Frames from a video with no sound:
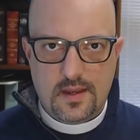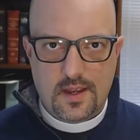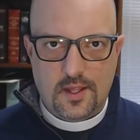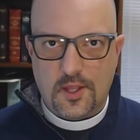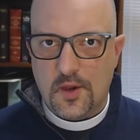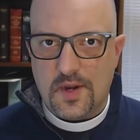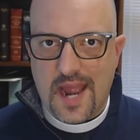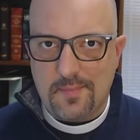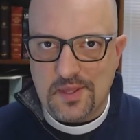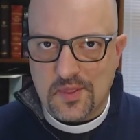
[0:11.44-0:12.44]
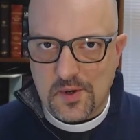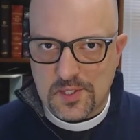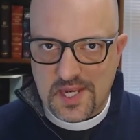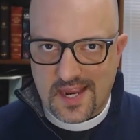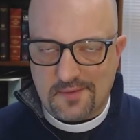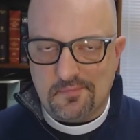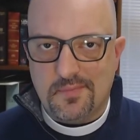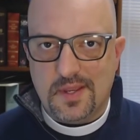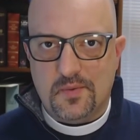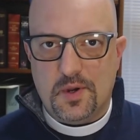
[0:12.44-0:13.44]
Hello and happy Thursday,
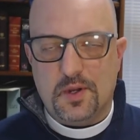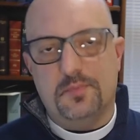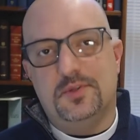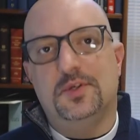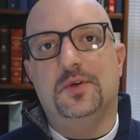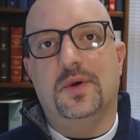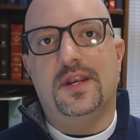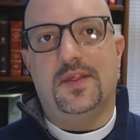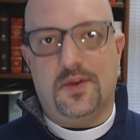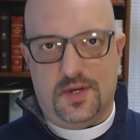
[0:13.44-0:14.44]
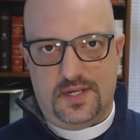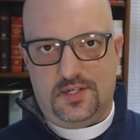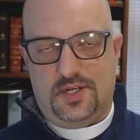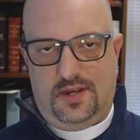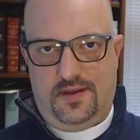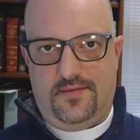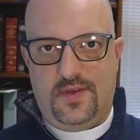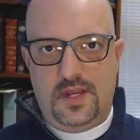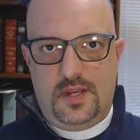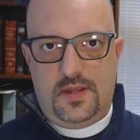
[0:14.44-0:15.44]
and welcome to another edition of
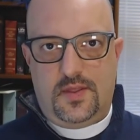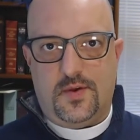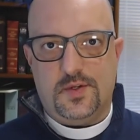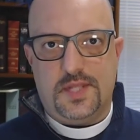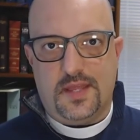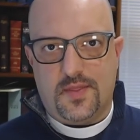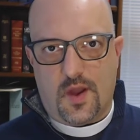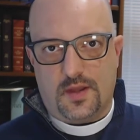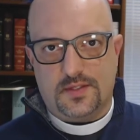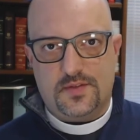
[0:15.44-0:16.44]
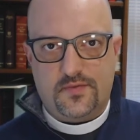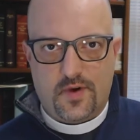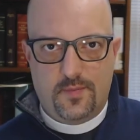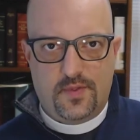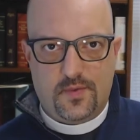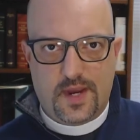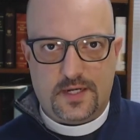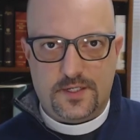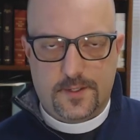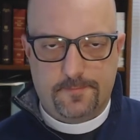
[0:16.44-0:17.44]
Thursday Thoughts from the
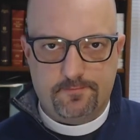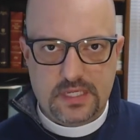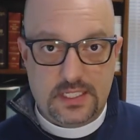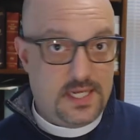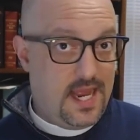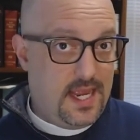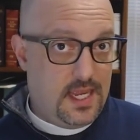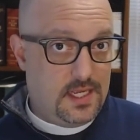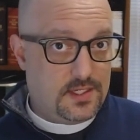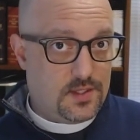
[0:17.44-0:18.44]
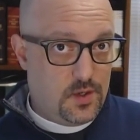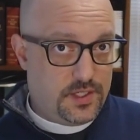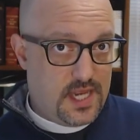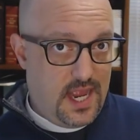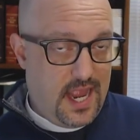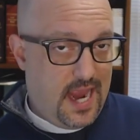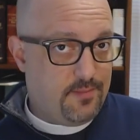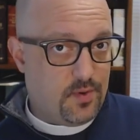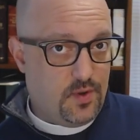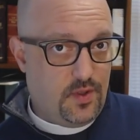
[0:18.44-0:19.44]
Rector. Today is Thursday,
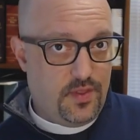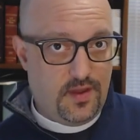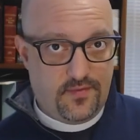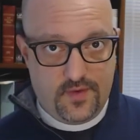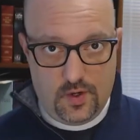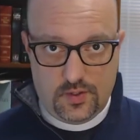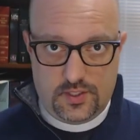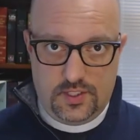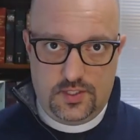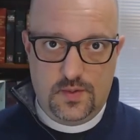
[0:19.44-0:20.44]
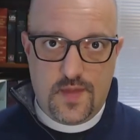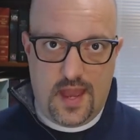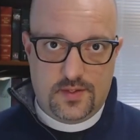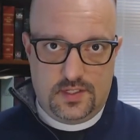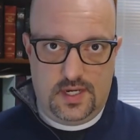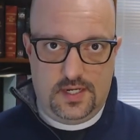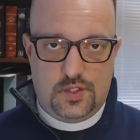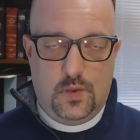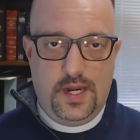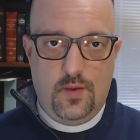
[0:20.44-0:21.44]
April the 1st,
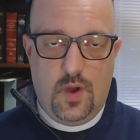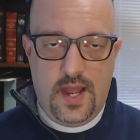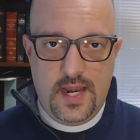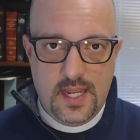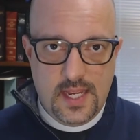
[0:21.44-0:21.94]
2021.